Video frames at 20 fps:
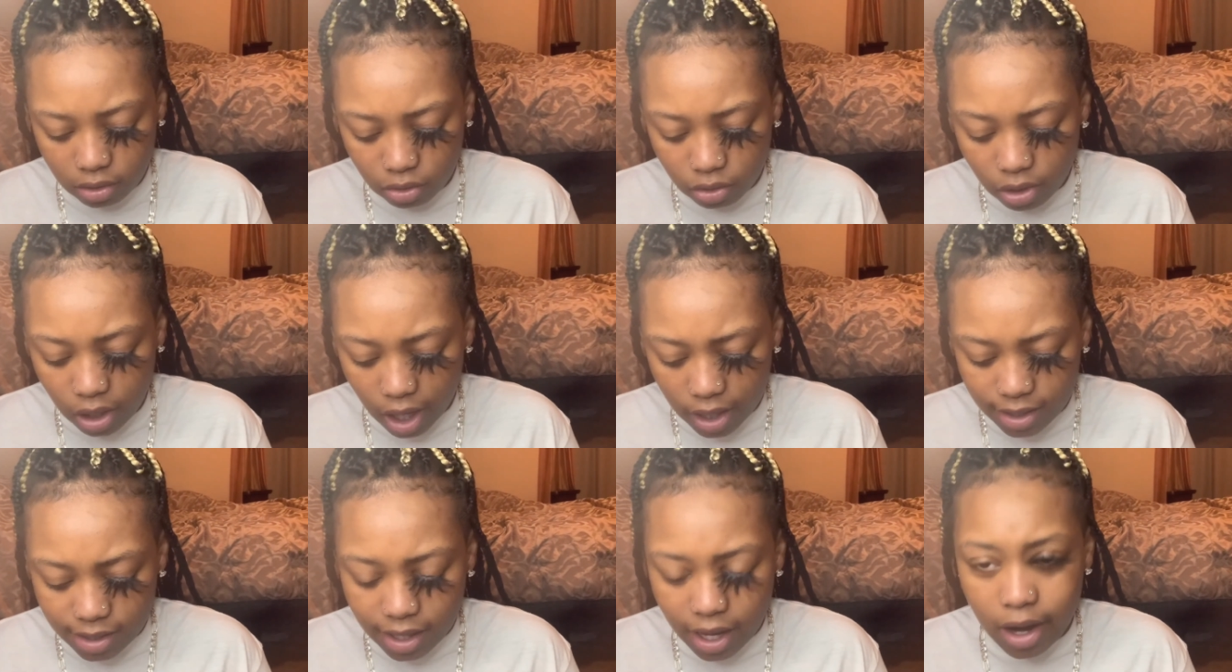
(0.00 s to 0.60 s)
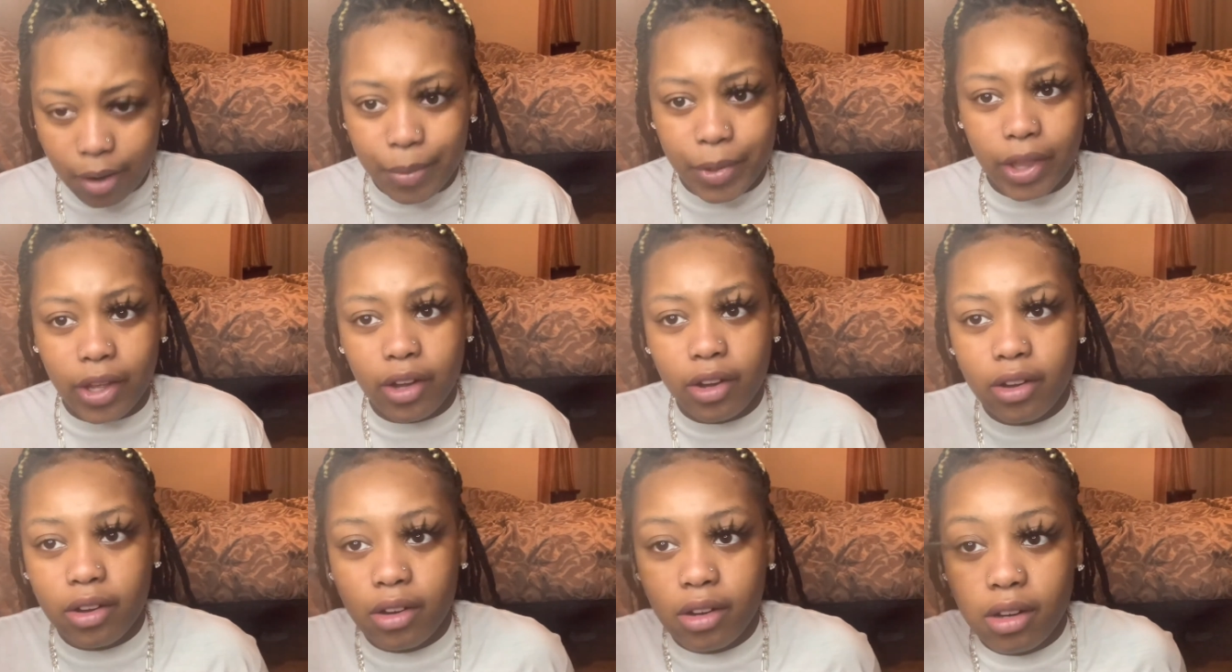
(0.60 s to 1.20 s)
Kind of scared me there.
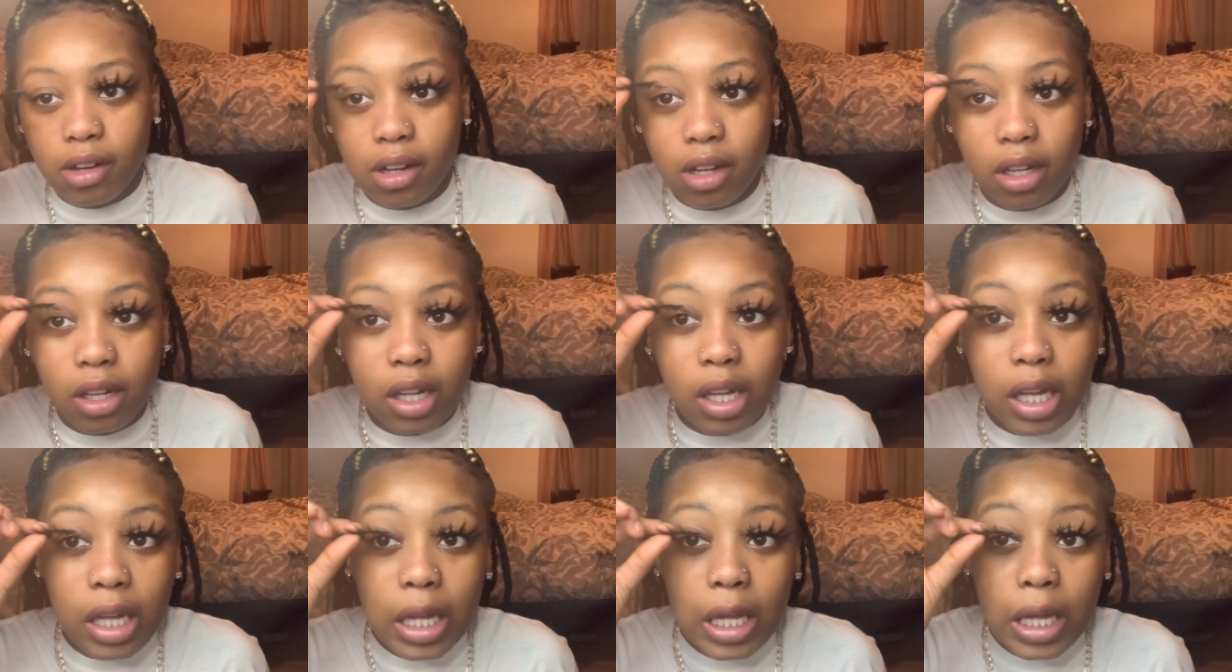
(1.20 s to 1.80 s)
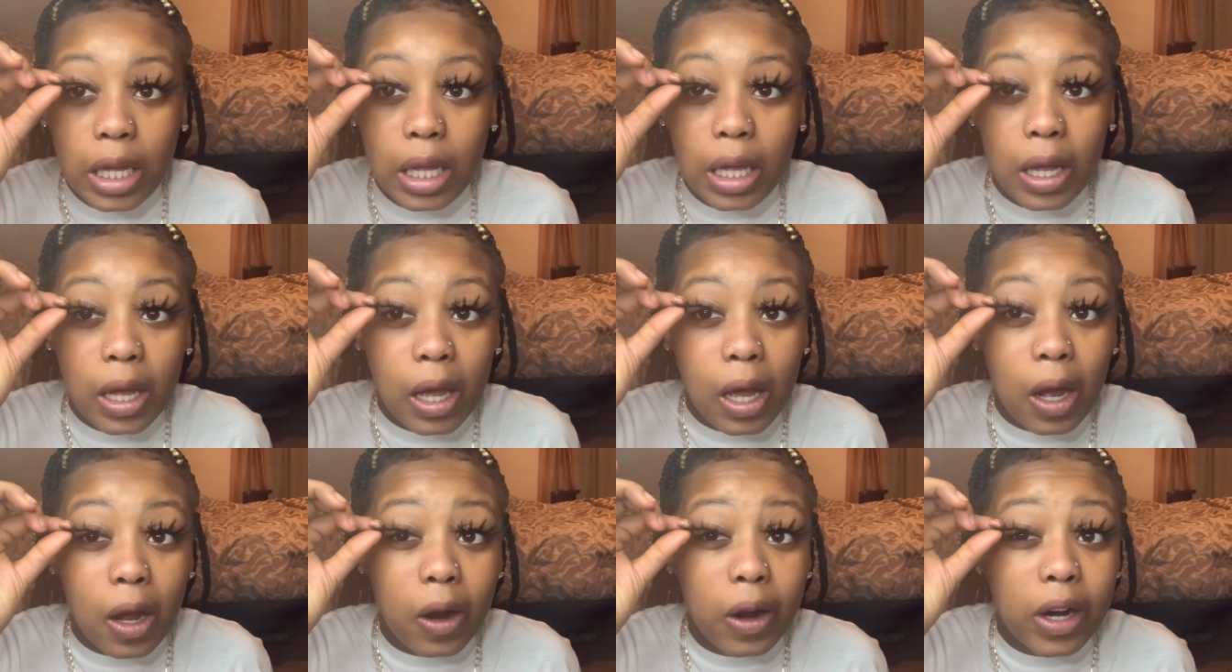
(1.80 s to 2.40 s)

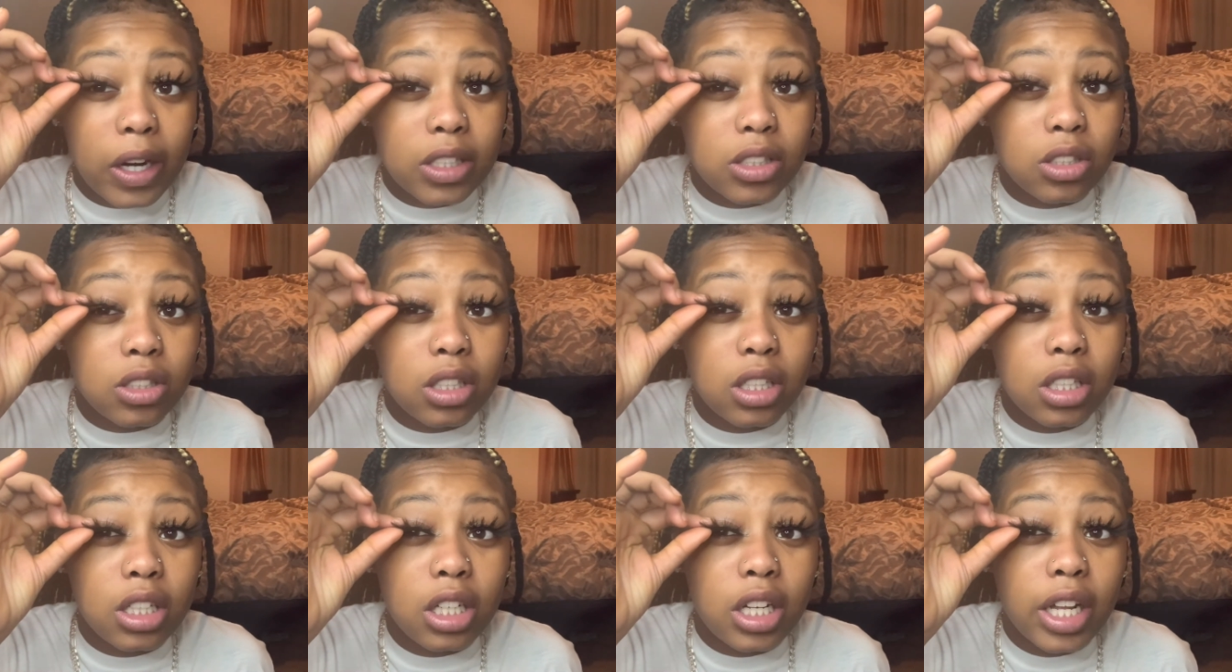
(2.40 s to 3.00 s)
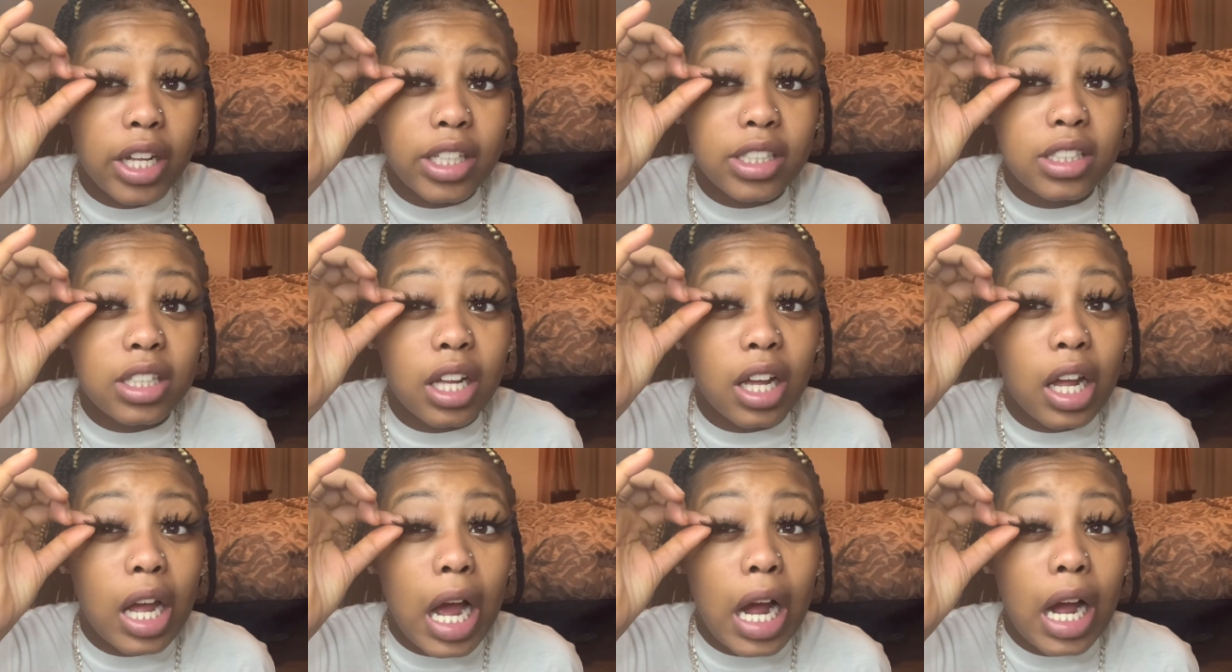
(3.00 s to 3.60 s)
All right, so then the next
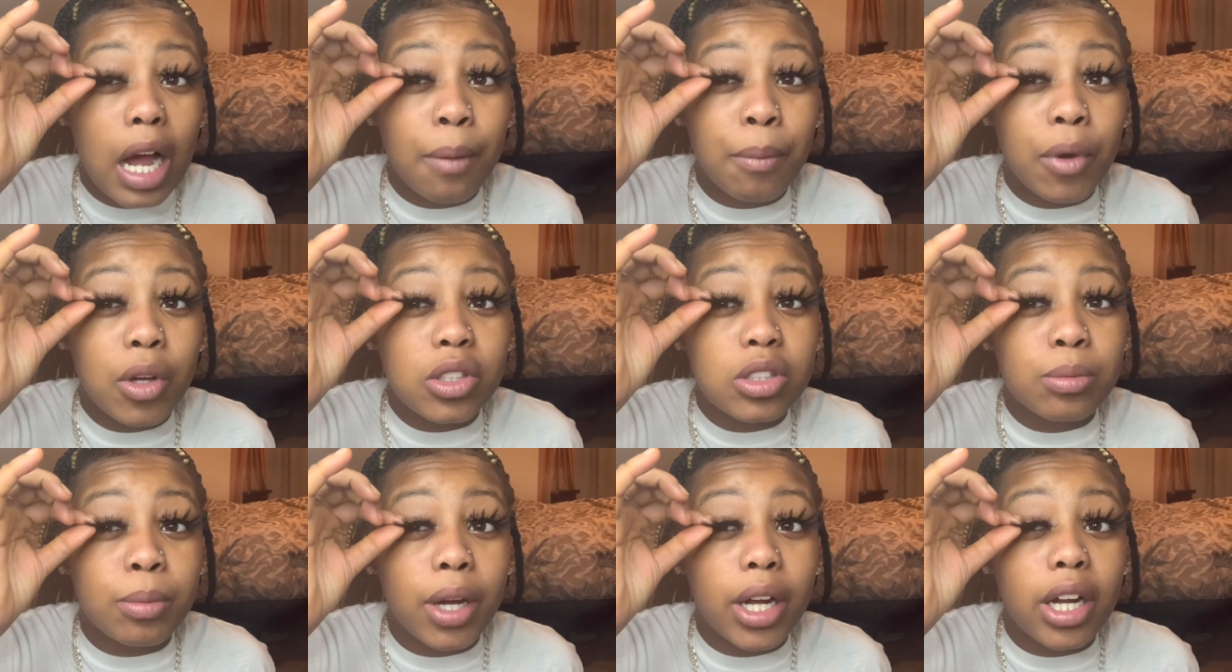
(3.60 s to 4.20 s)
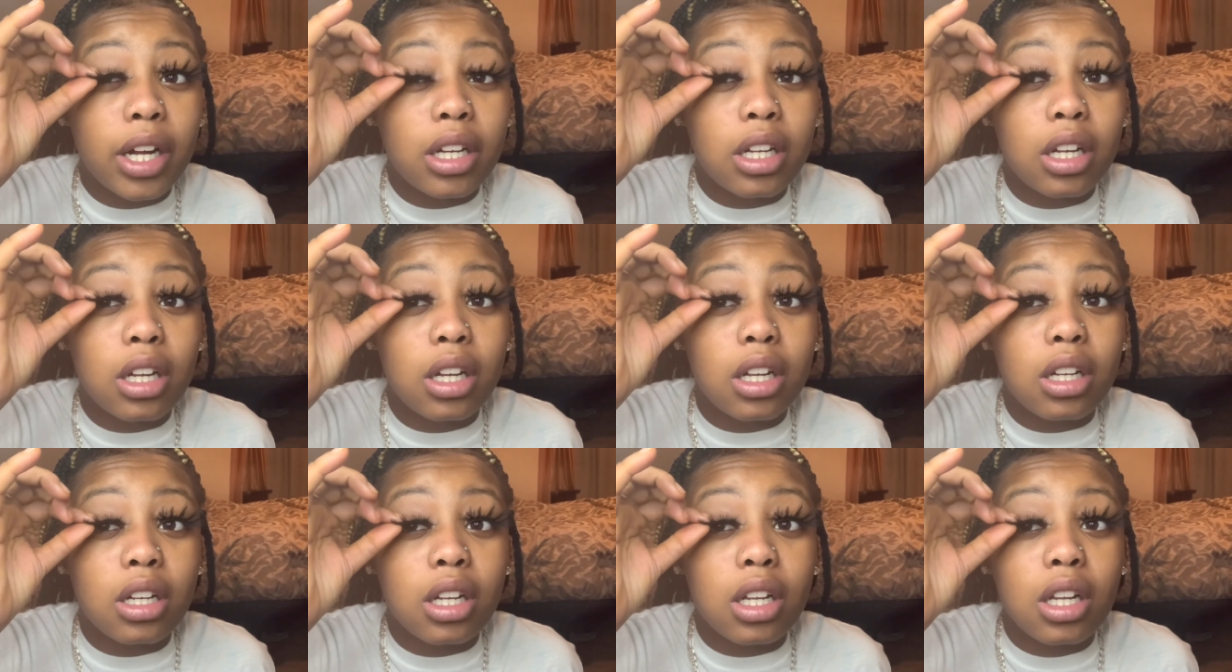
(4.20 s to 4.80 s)
day, I got most of my hair
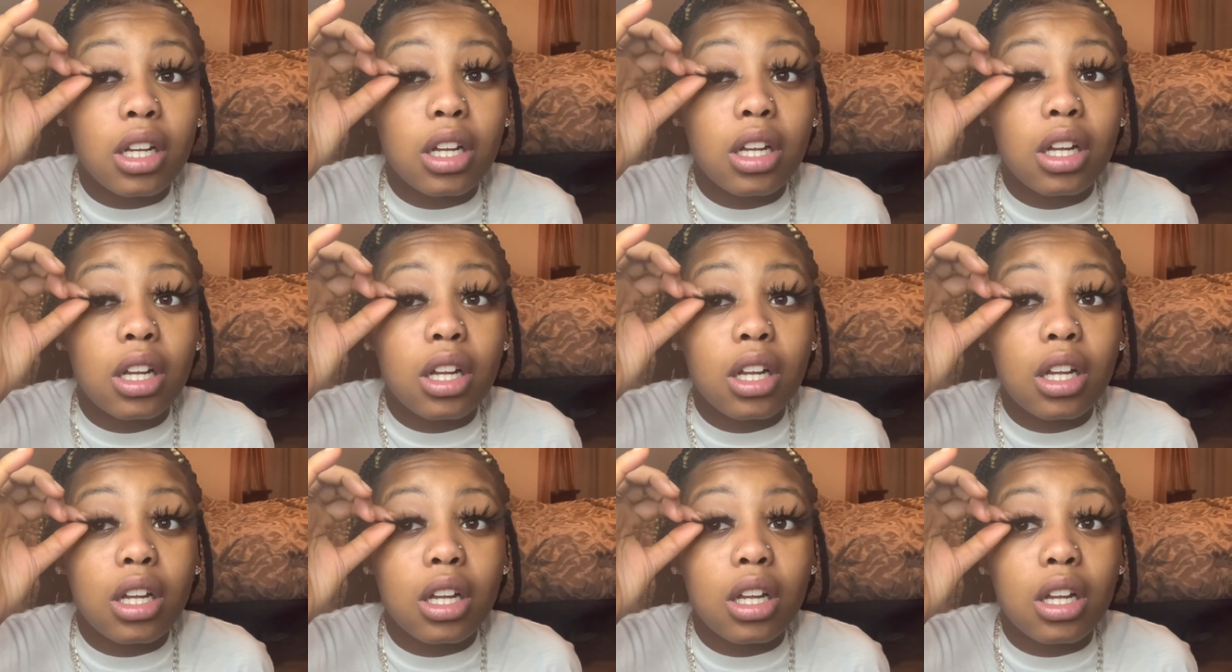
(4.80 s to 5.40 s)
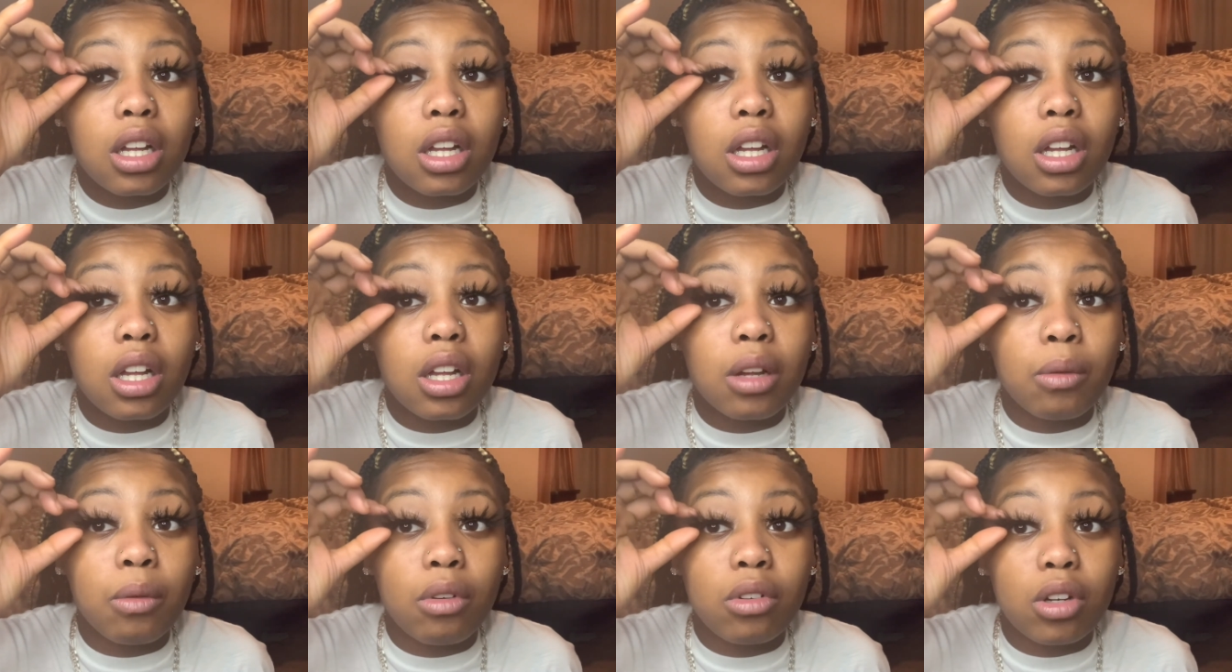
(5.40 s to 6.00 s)
done.
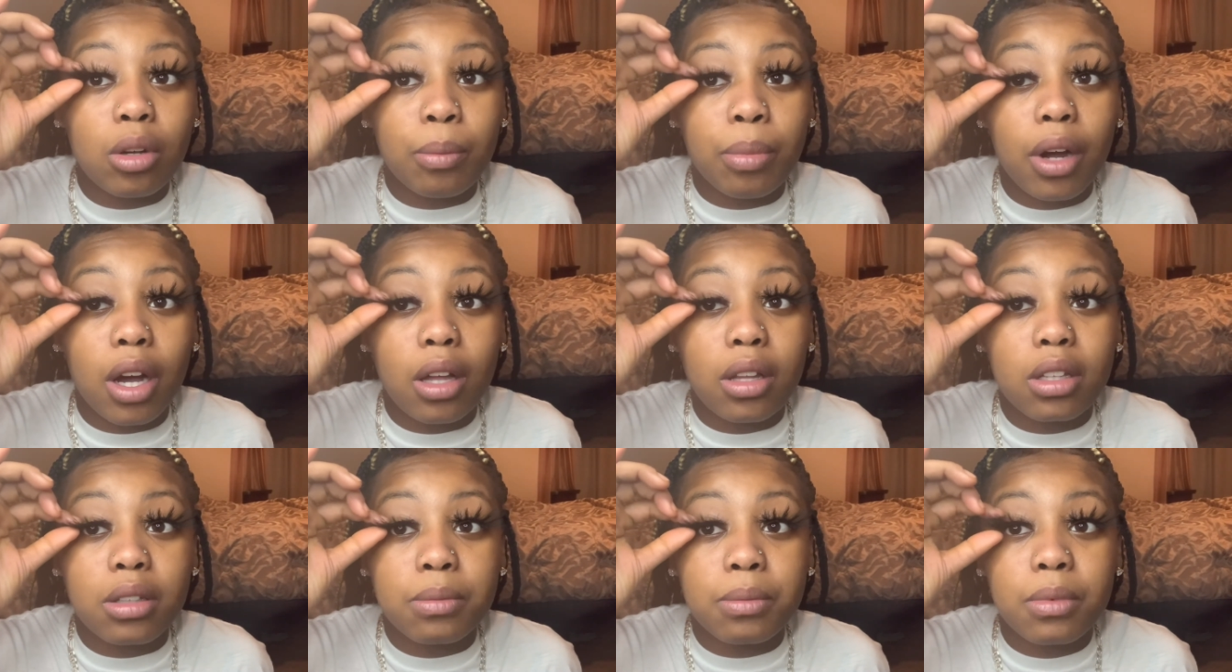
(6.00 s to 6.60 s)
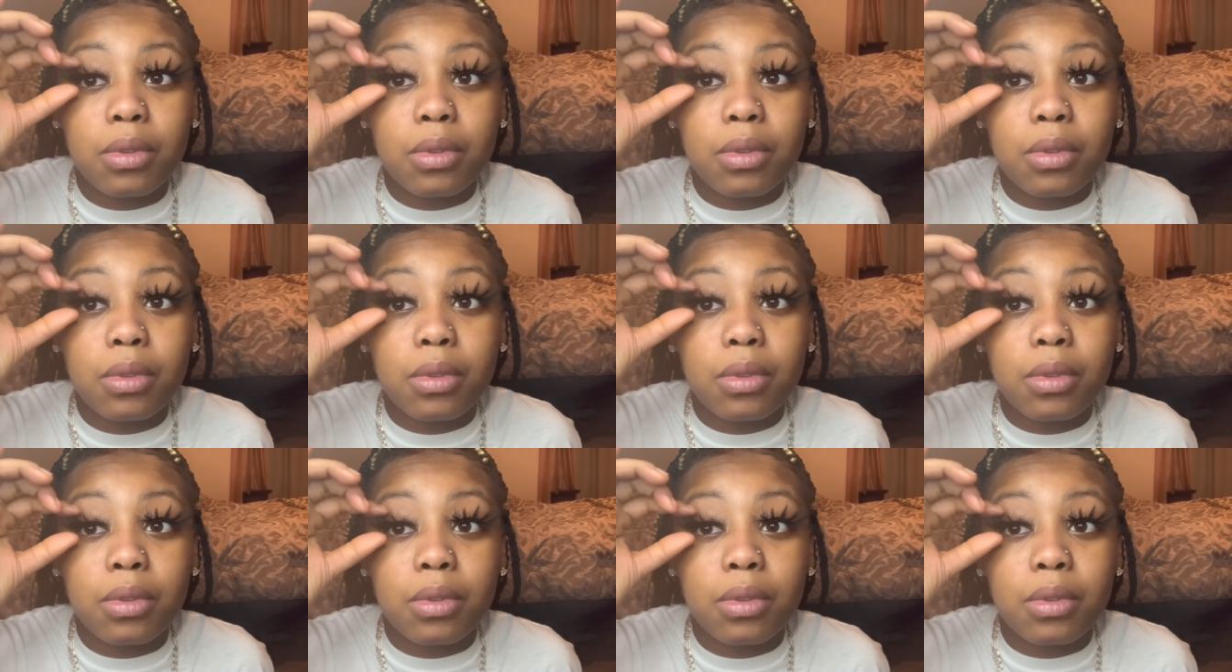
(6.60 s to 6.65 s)
It wasn't no problem.